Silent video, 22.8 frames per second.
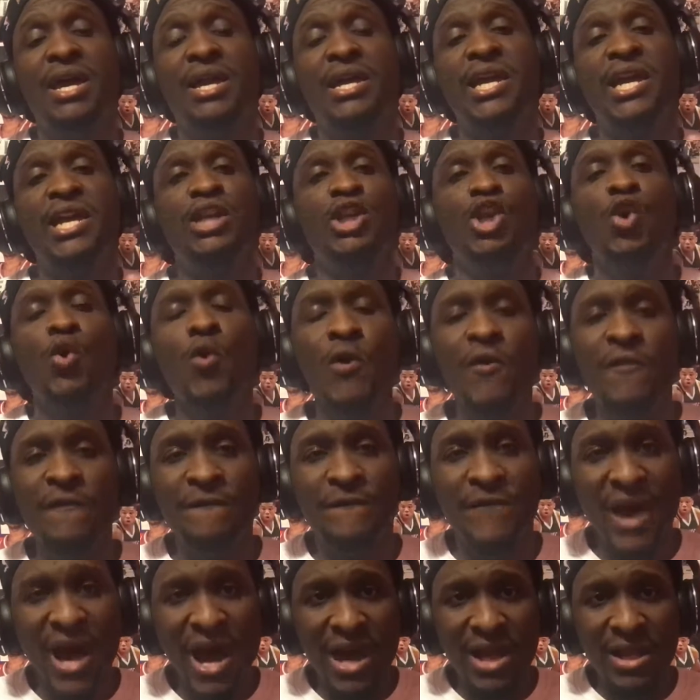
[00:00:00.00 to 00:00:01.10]
can Noah
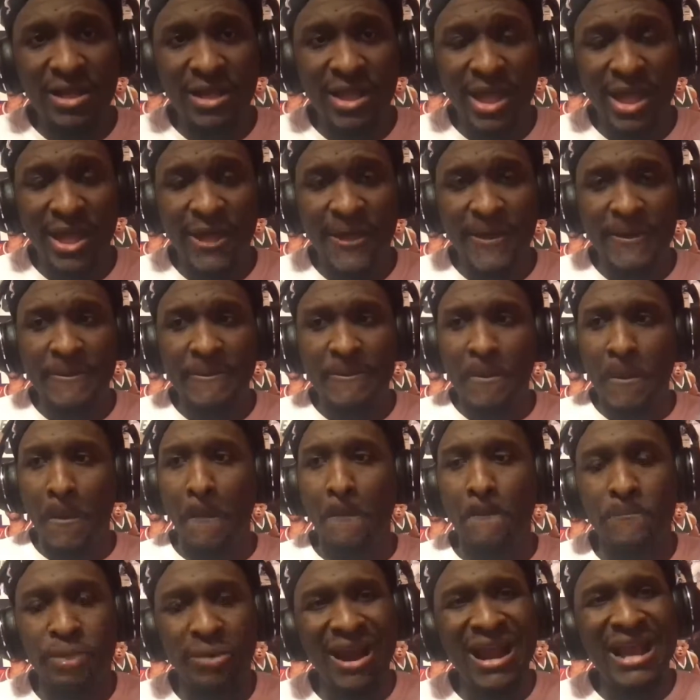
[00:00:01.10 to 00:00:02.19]
Vonleh
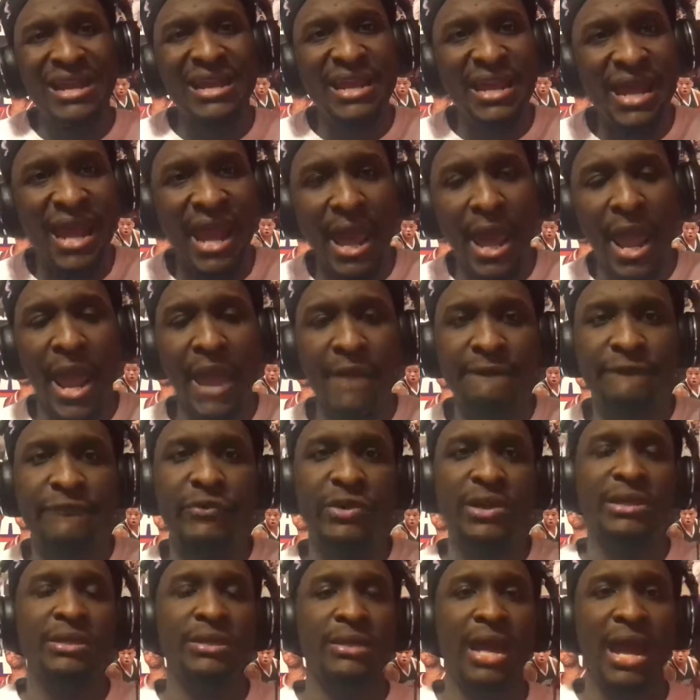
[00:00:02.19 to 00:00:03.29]
bring it
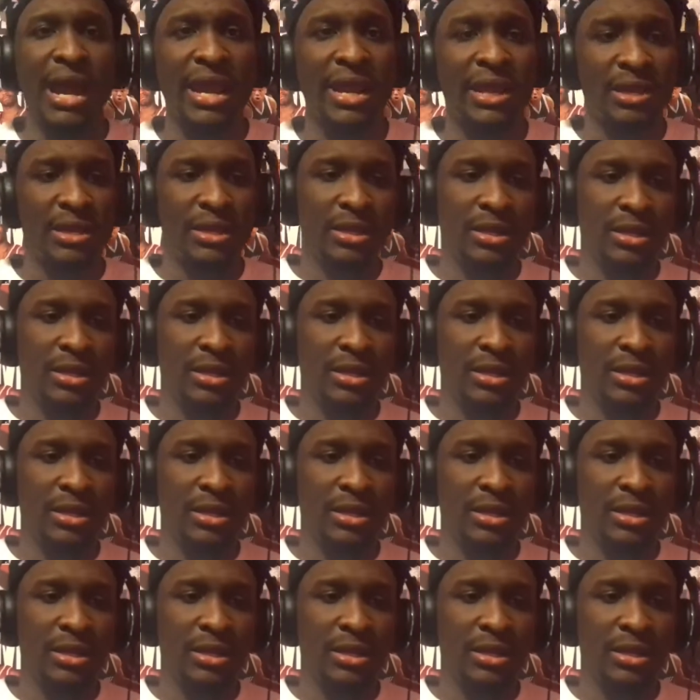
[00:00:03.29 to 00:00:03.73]
every night?